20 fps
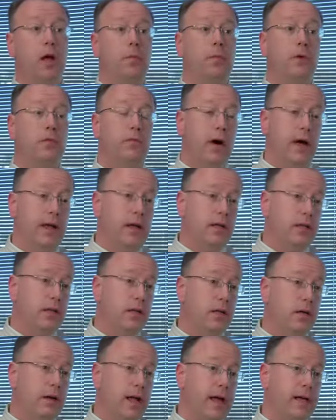provided the
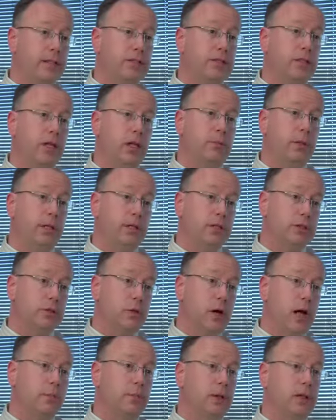interaction can be
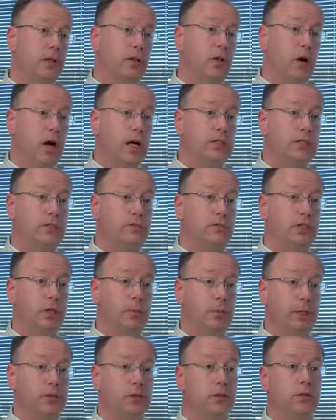described by the laws of
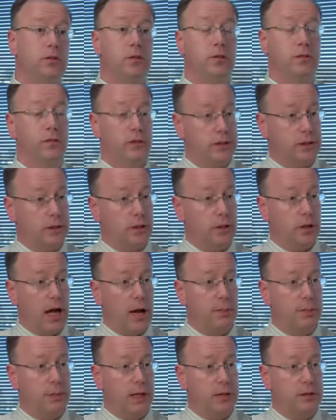geometrical and physical
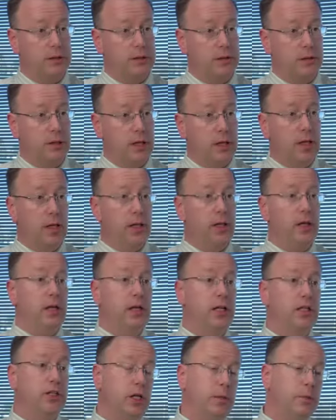optics.
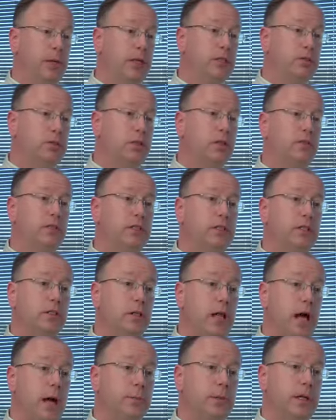Geometrical and
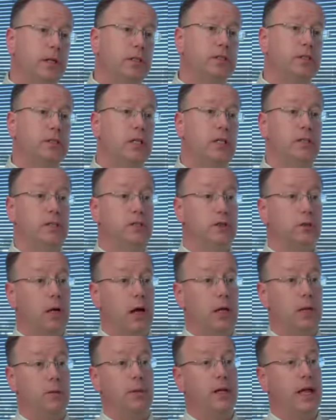physical optics
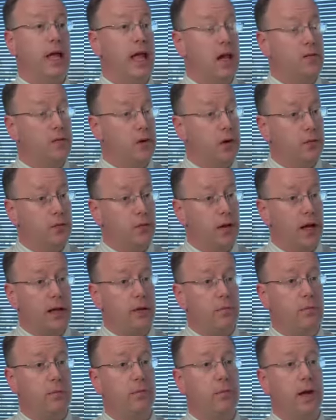describe the behavior of
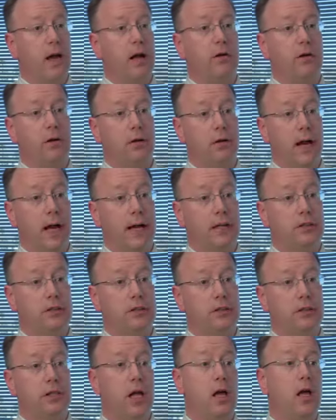light-matter
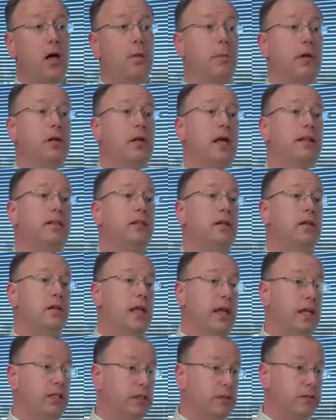interactions, but not the
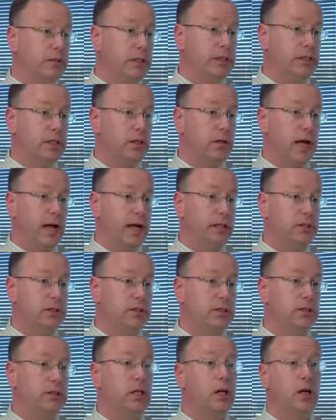nature of these
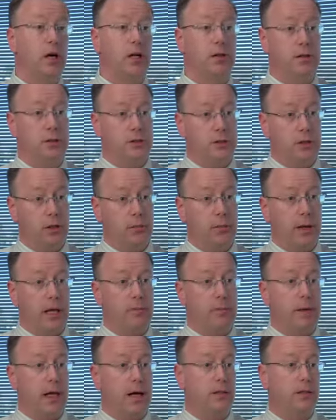interactions under certain
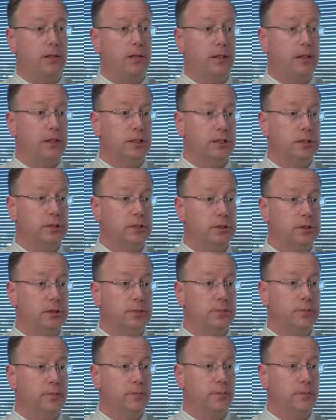mathematical conditions.